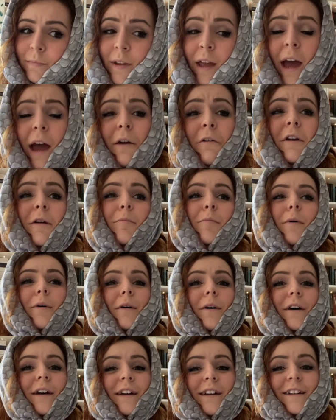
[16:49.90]
Harry
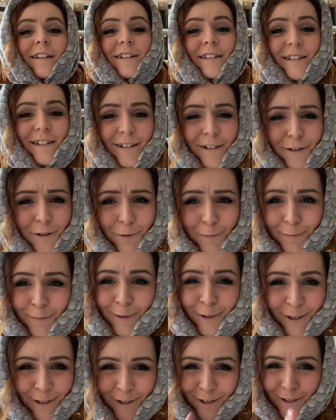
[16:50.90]
boy, did you
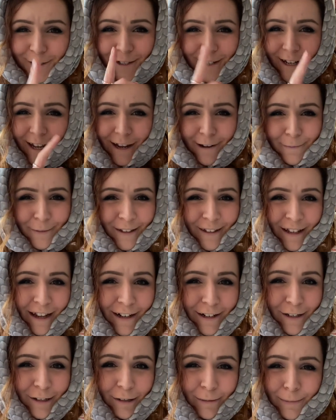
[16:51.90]
put your name in
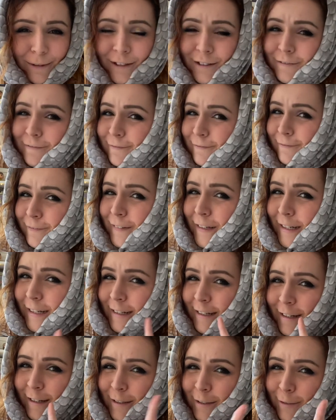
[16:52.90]
that Goblet of
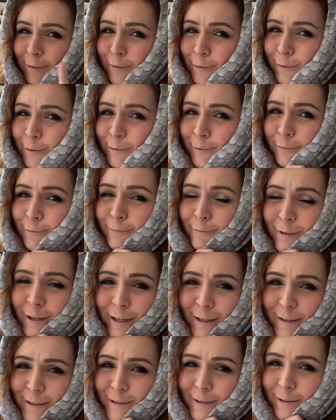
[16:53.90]
Fire, you
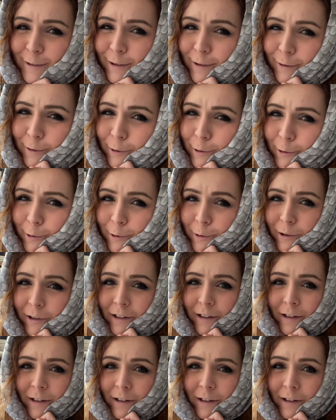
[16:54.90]
rascal, you?